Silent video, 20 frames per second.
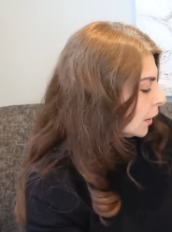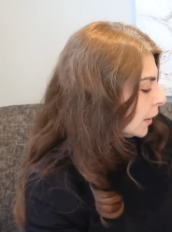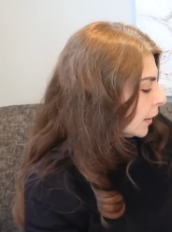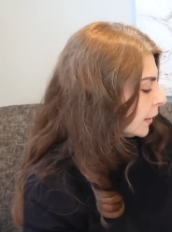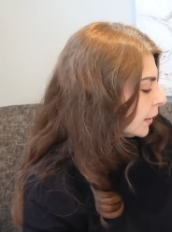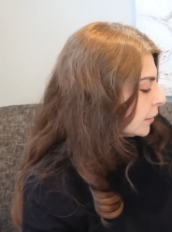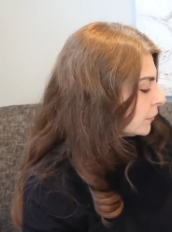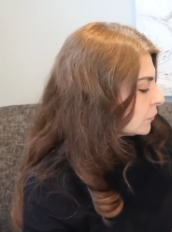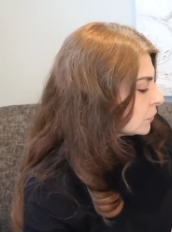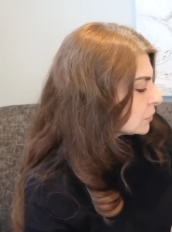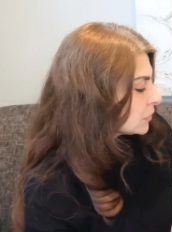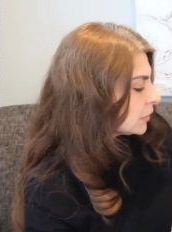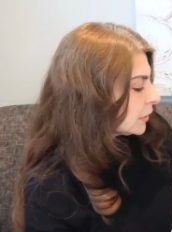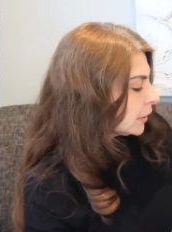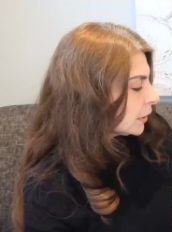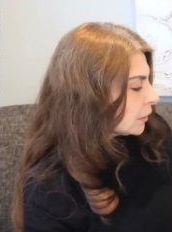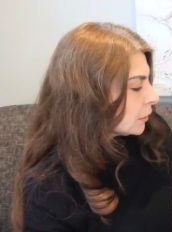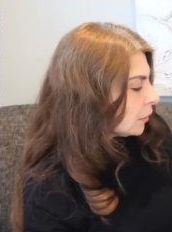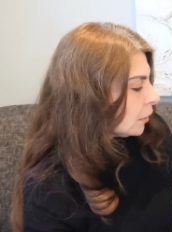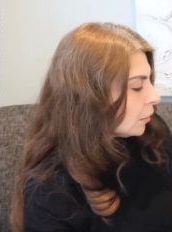And I was
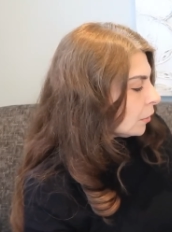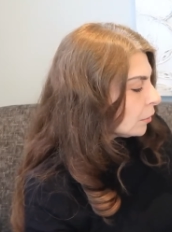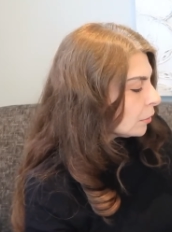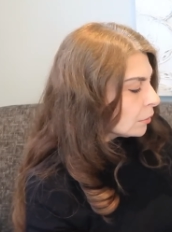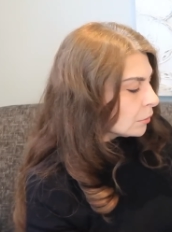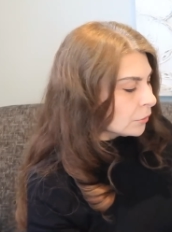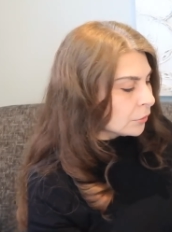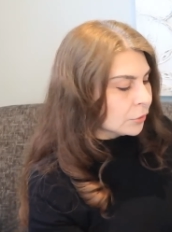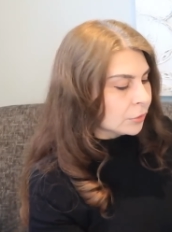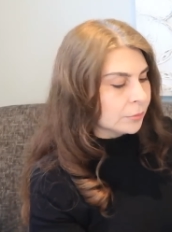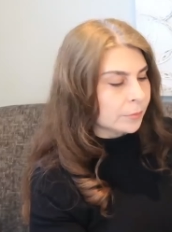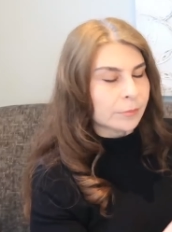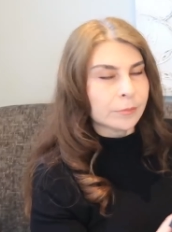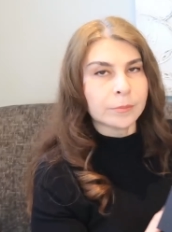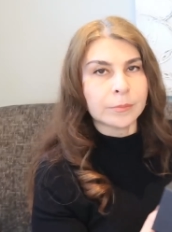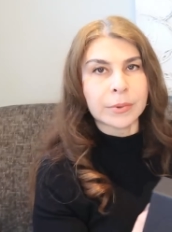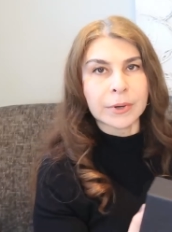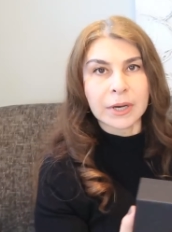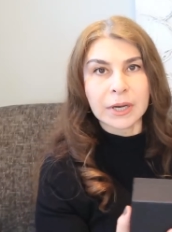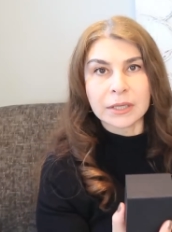like, oh,
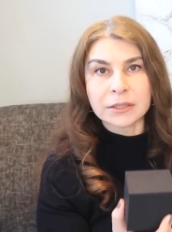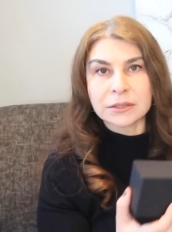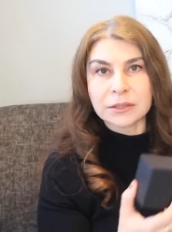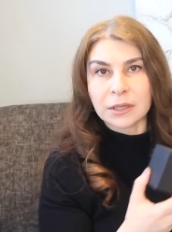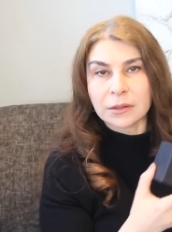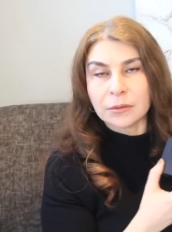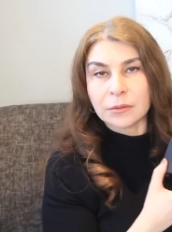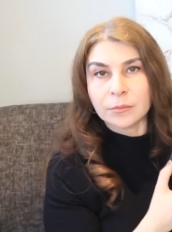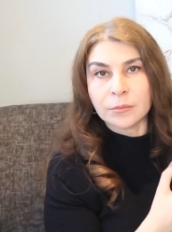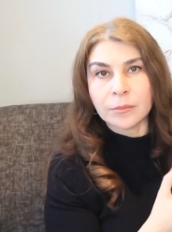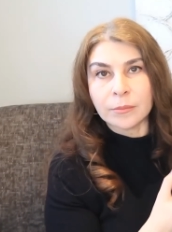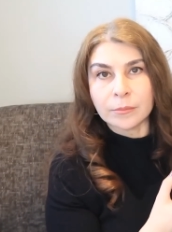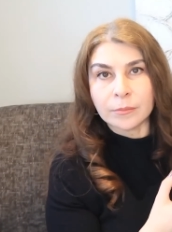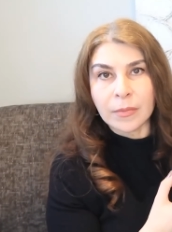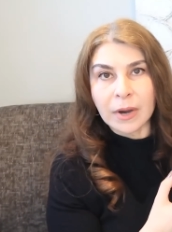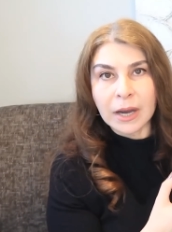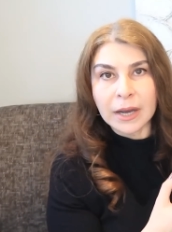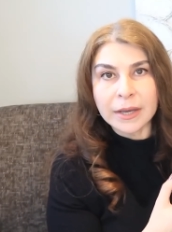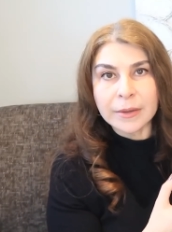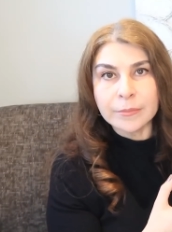but
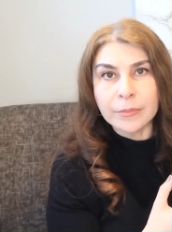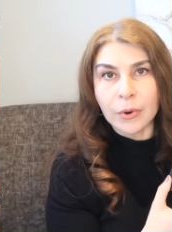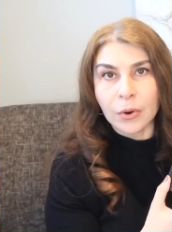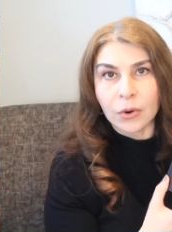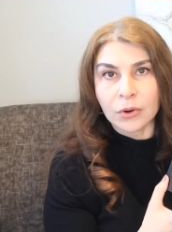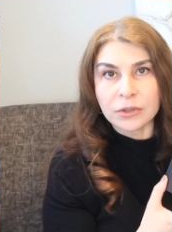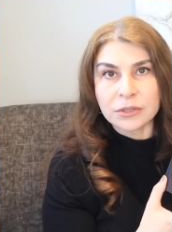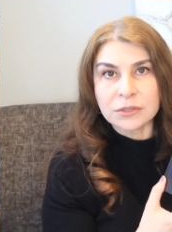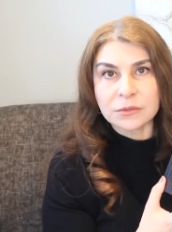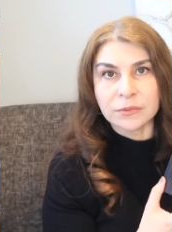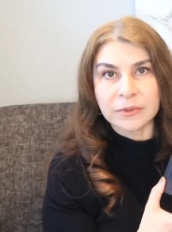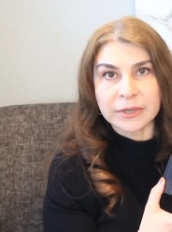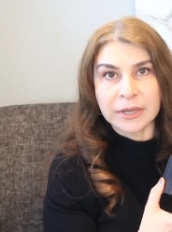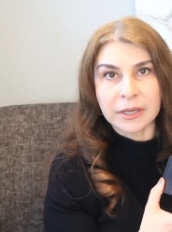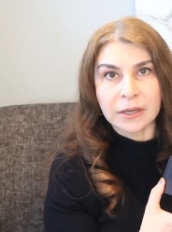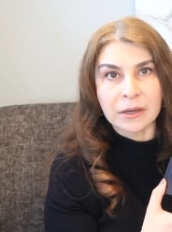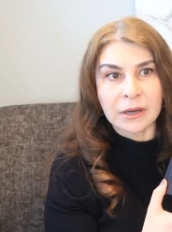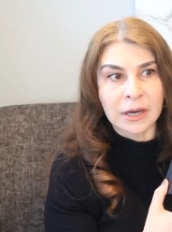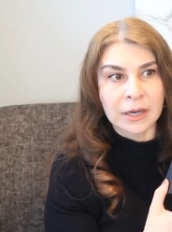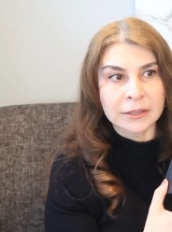my box, when
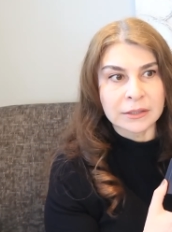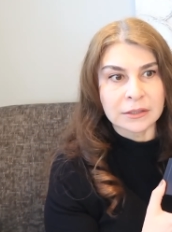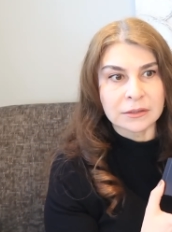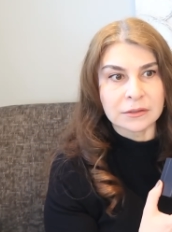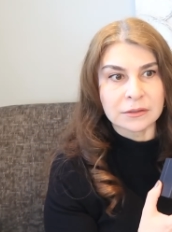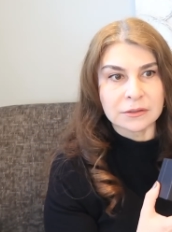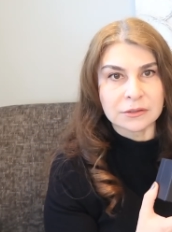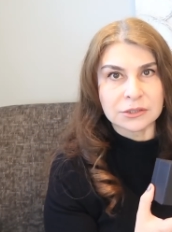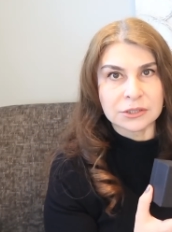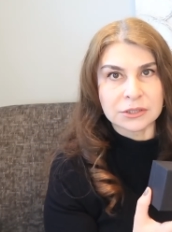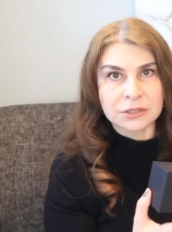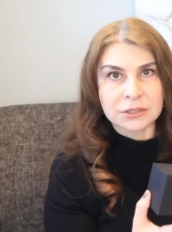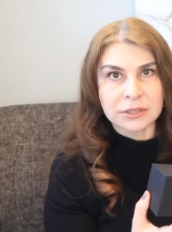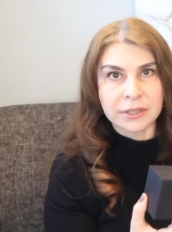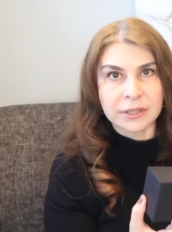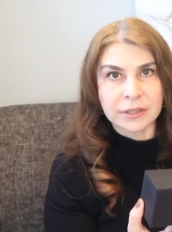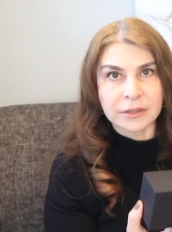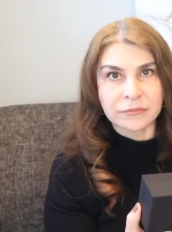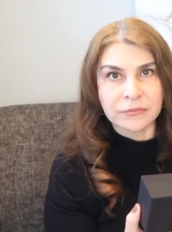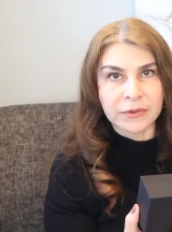I got it, it's just
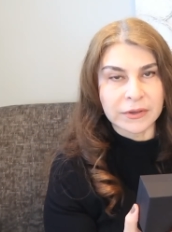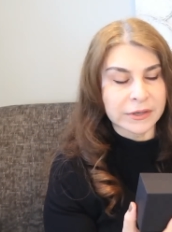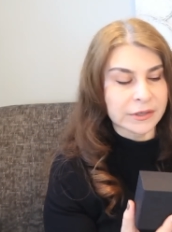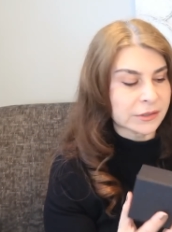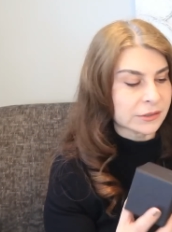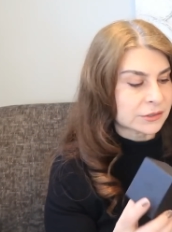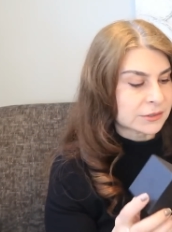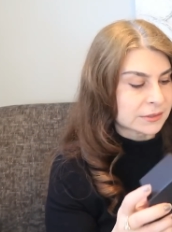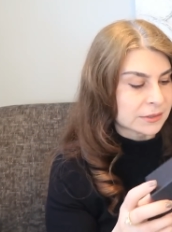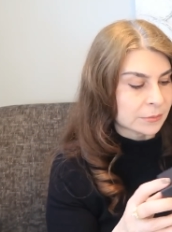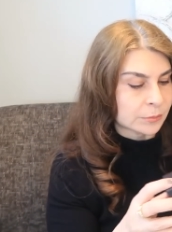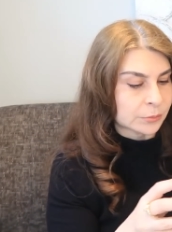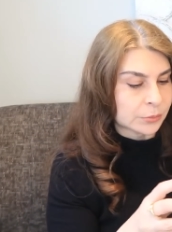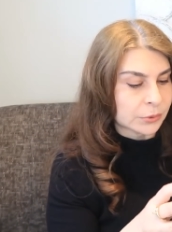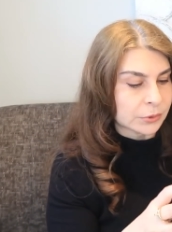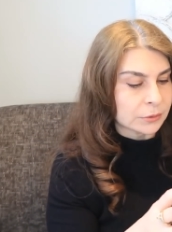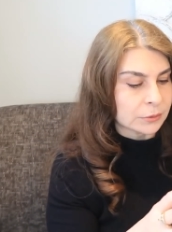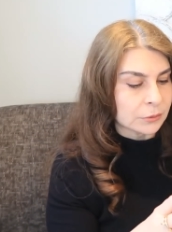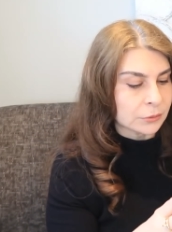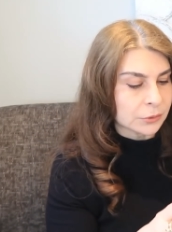like very
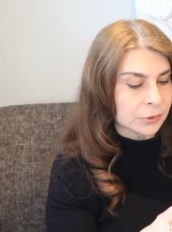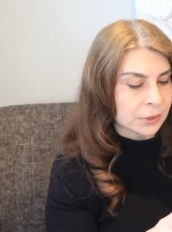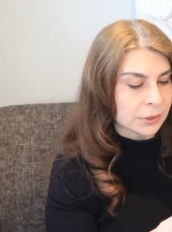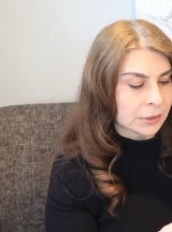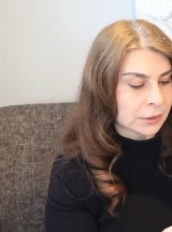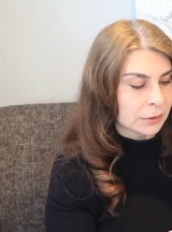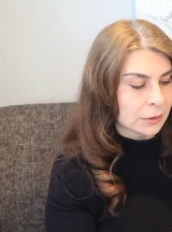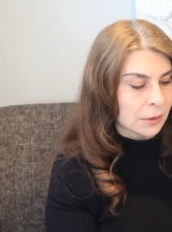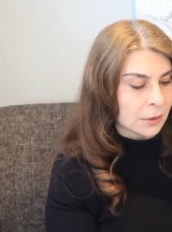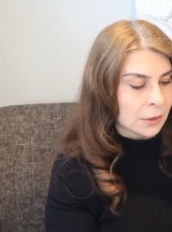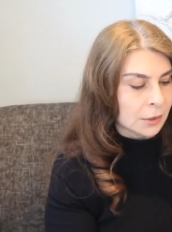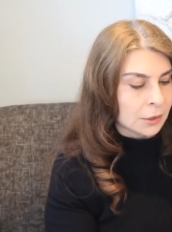simple looking,